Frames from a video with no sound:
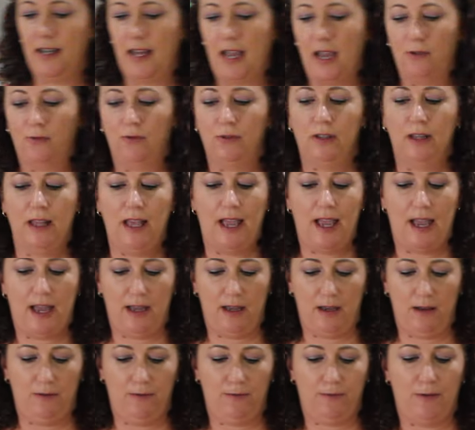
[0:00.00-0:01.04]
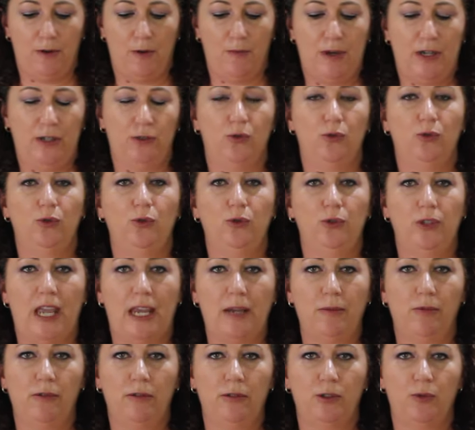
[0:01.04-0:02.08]
Now we'll have about two
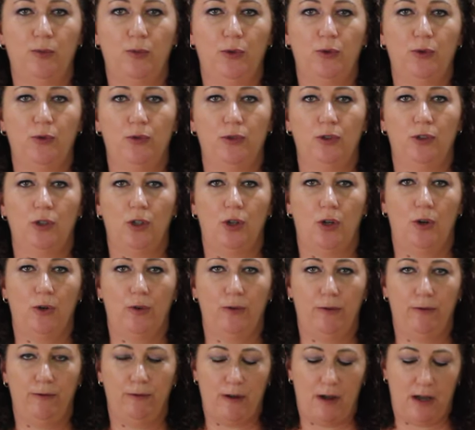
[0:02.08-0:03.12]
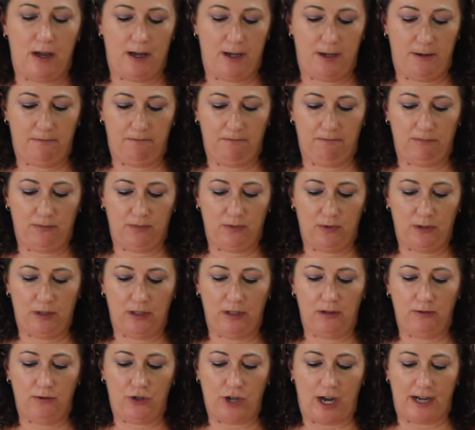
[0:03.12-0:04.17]
tablespoons of um,
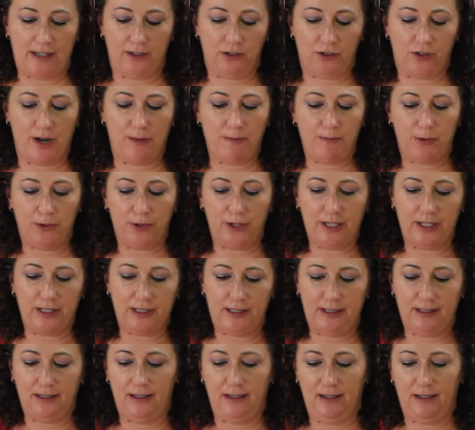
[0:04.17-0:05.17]
dried cranberries.